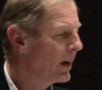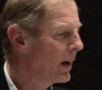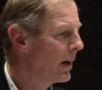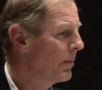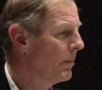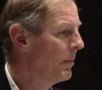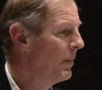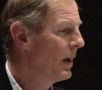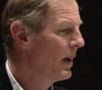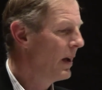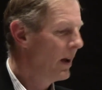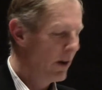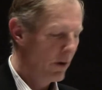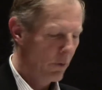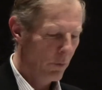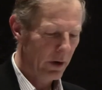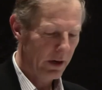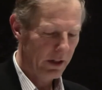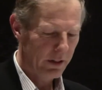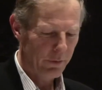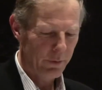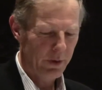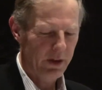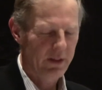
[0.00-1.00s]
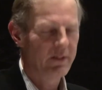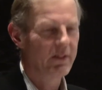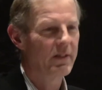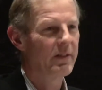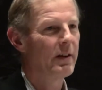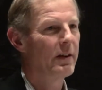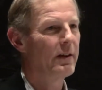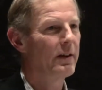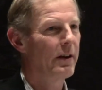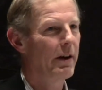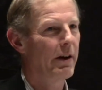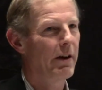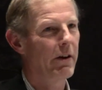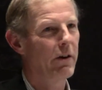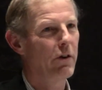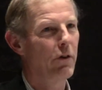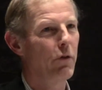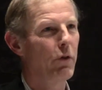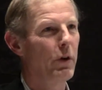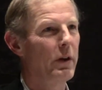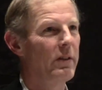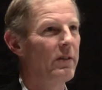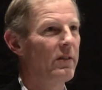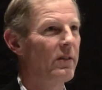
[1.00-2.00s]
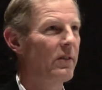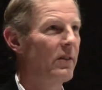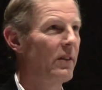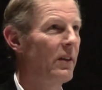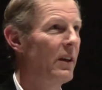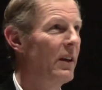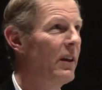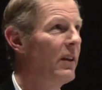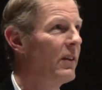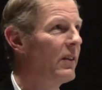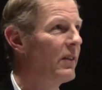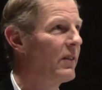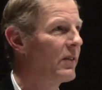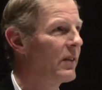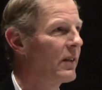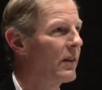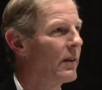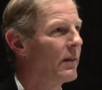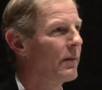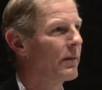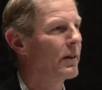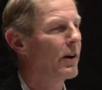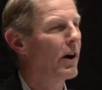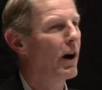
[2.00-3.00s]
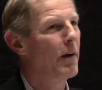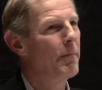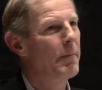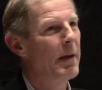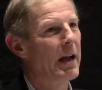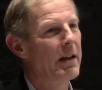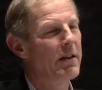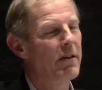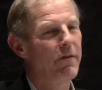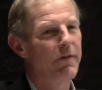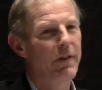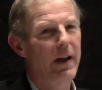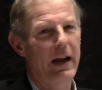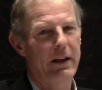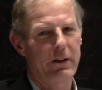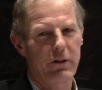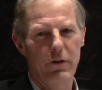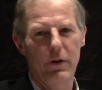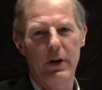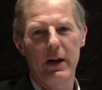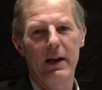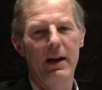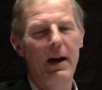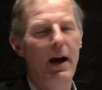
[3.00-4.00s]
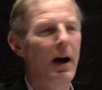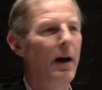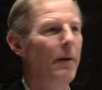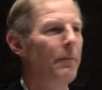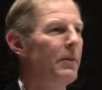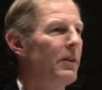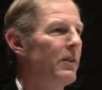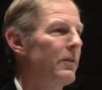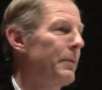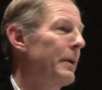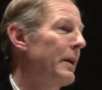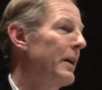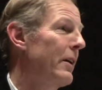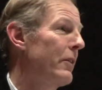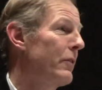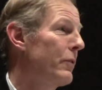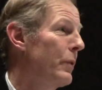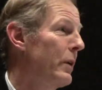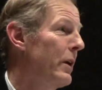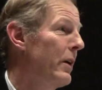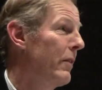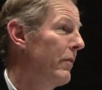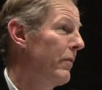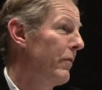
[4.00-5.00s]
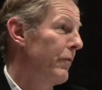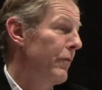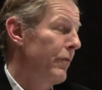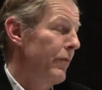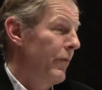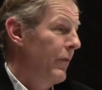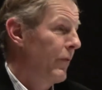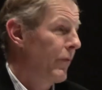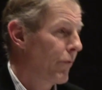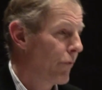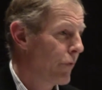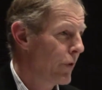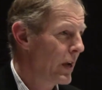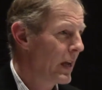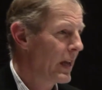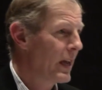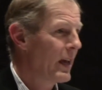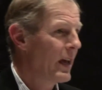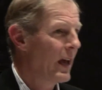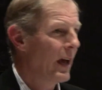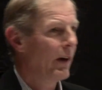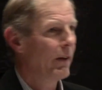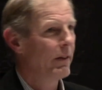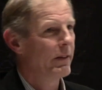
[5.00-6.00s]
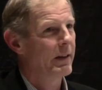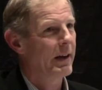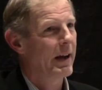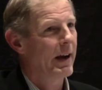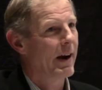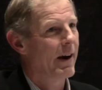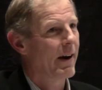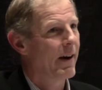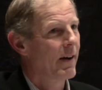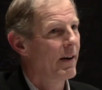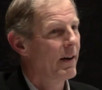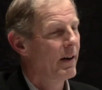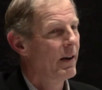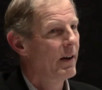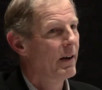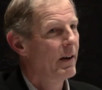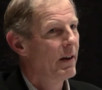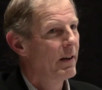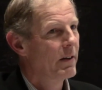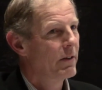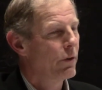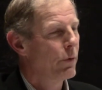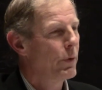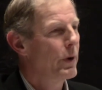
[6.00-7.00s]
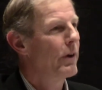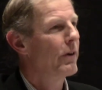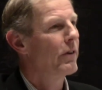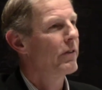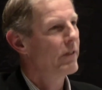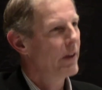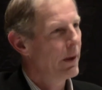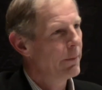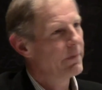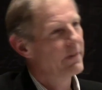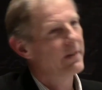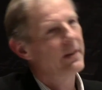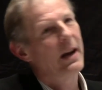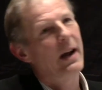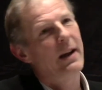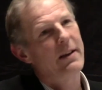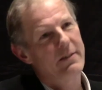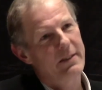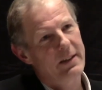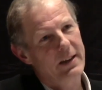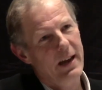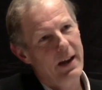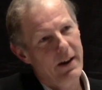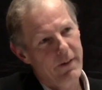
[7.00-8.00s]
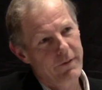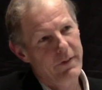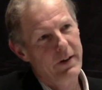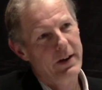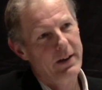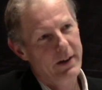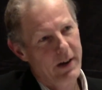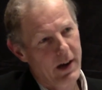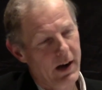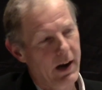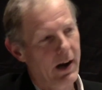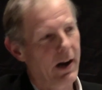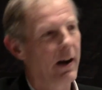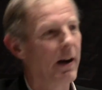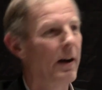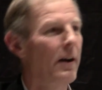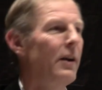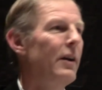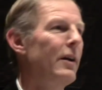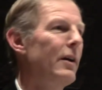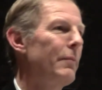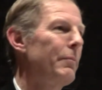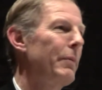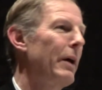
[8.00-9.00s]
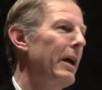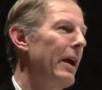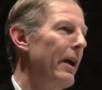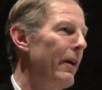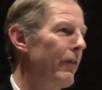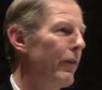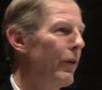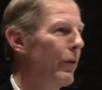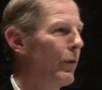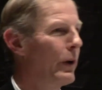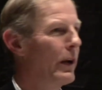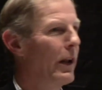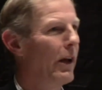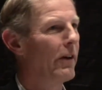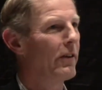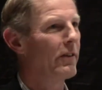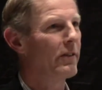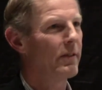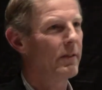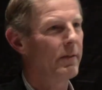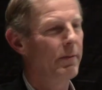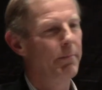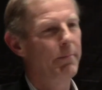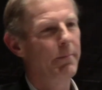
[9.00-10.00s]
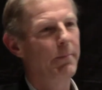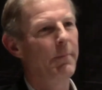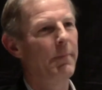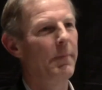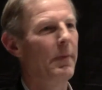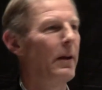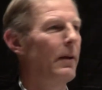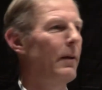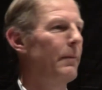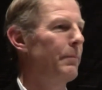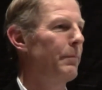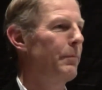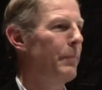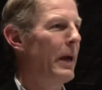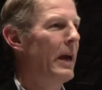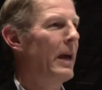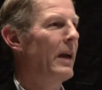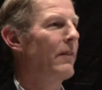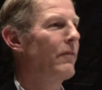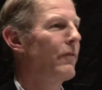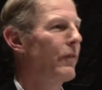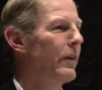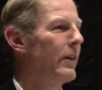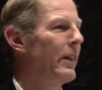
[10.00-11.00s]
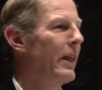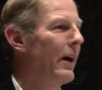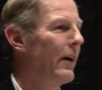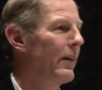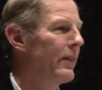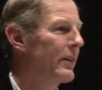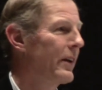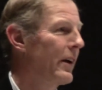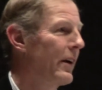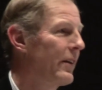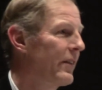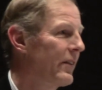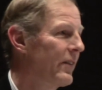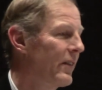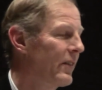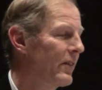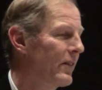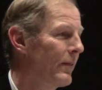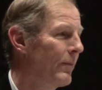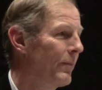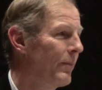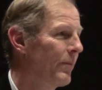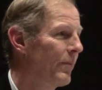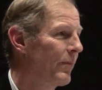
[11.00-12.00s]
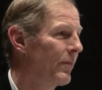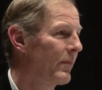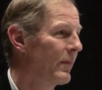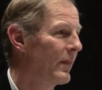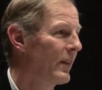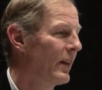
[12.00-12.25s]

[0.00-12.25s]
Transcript: Um, one of the reasons Ontario was, is a car manufacturing hub is because we have free health care. So we are subsidizing every car by everyone else paying for the healthcare system.